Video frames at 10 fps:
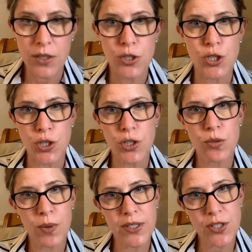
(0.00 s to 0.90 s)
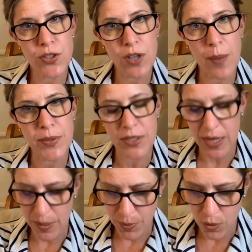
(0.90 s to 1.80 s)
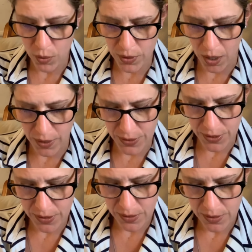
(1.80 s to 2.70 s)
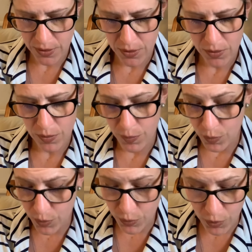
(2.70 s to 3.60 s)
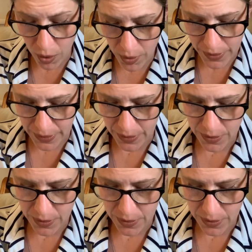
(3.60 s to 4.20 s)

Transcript: do you want to stop Snape or not? Ron!